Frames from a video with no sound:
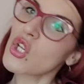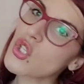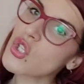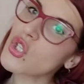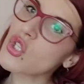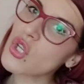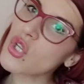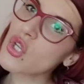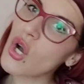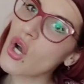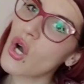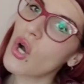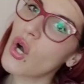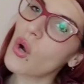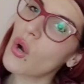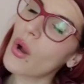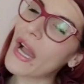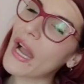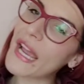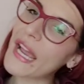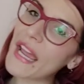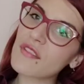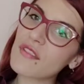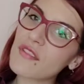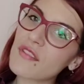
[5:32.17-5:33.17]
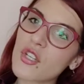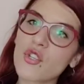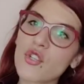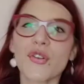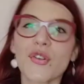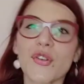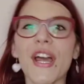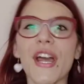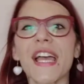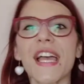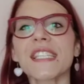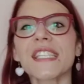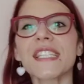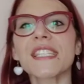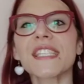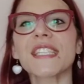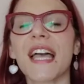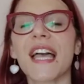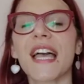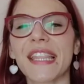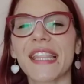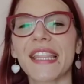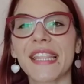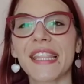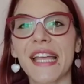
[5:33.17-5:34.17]
So I have a dress,
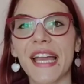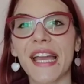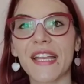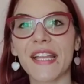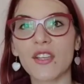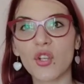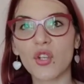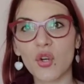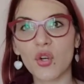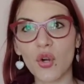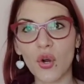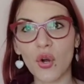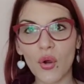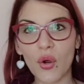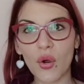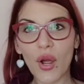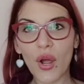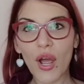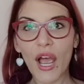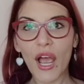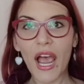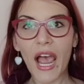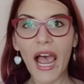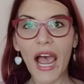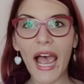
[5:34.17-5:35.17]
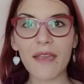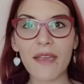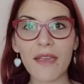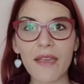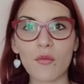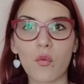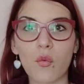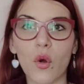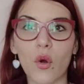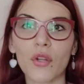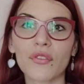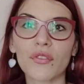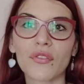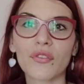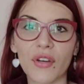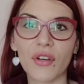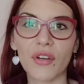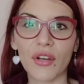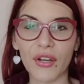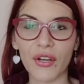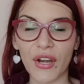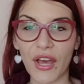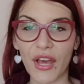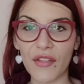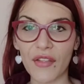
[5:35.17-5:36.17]
and then, you know, I want
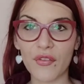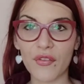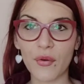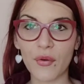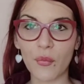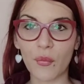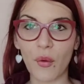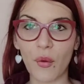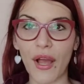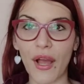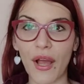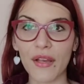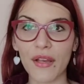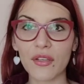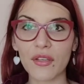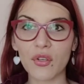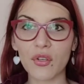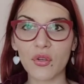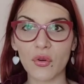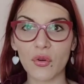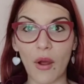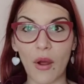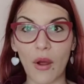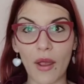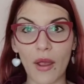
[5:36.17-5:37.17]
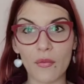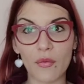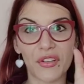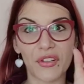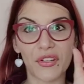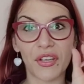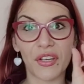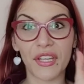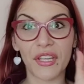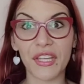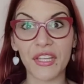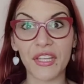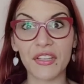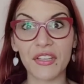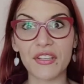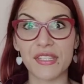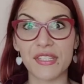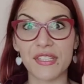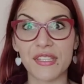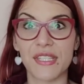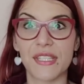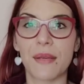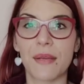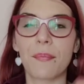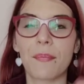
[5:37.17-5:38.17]
another one, you know, I want a
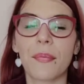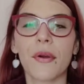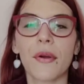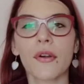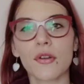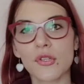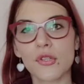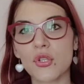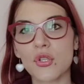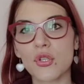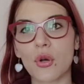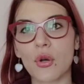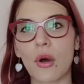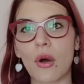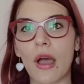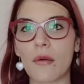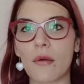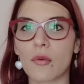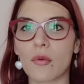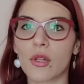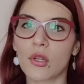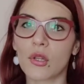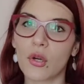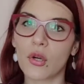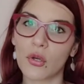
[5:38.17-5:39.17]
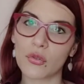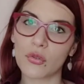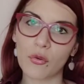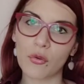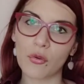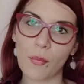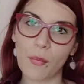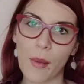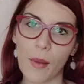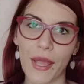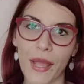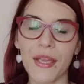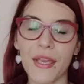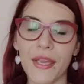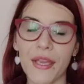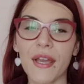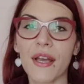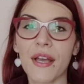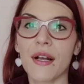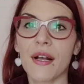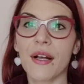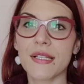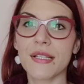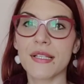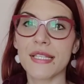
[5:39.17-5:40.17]
hidden zipper, so I will go to my
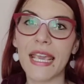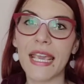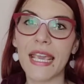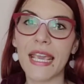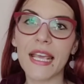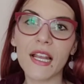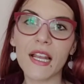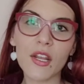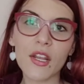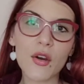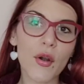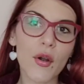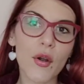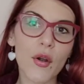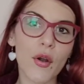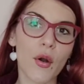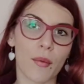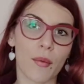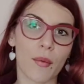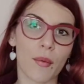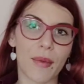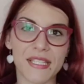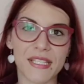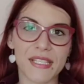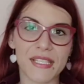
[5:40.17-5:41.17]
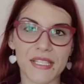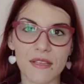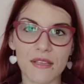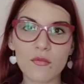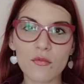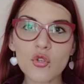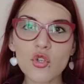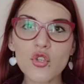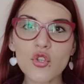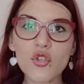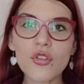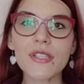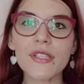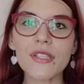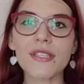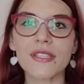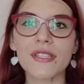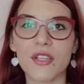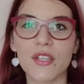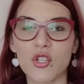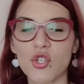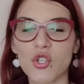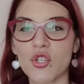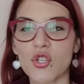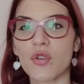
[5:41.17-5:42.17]
tailor or my seamstress,
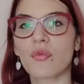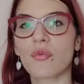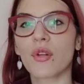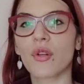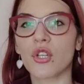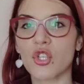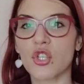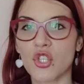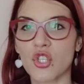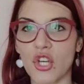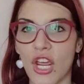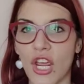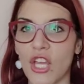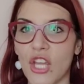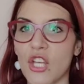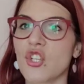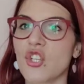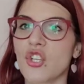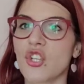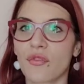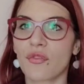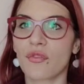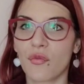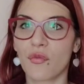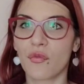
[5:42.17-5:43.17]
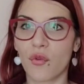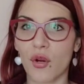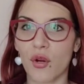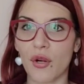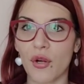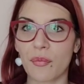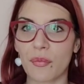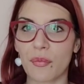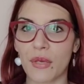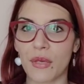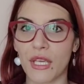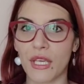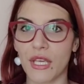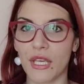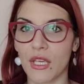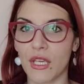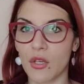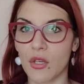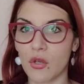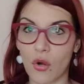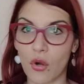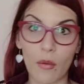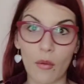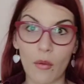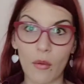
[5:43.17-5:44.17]
and she will change it for me.
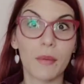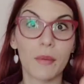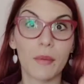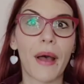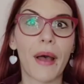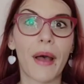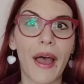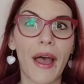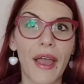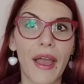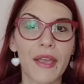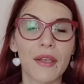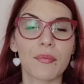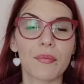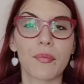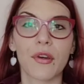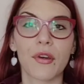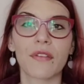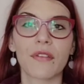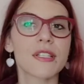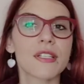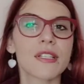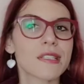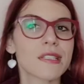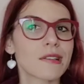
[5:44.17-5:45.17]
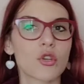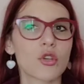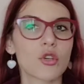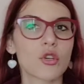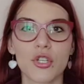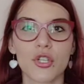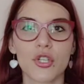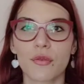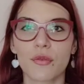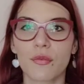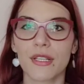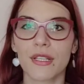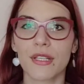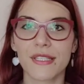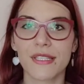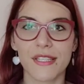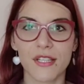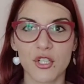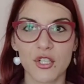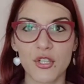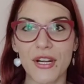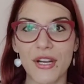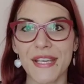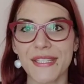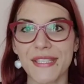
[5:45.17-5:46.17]
You know, I will buy it previously, or she will
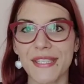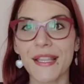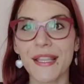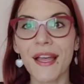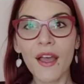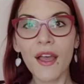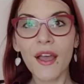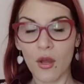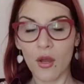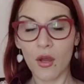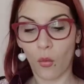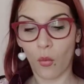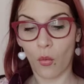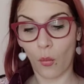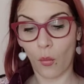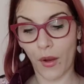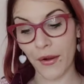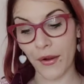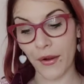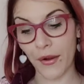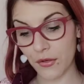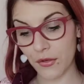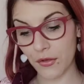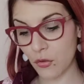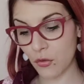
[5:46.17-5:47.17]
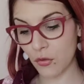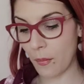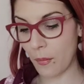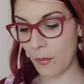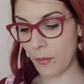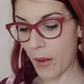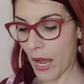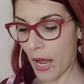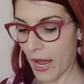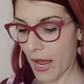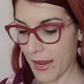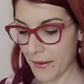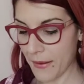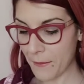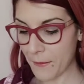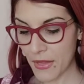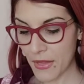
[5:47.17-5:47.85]
suggest where to buy.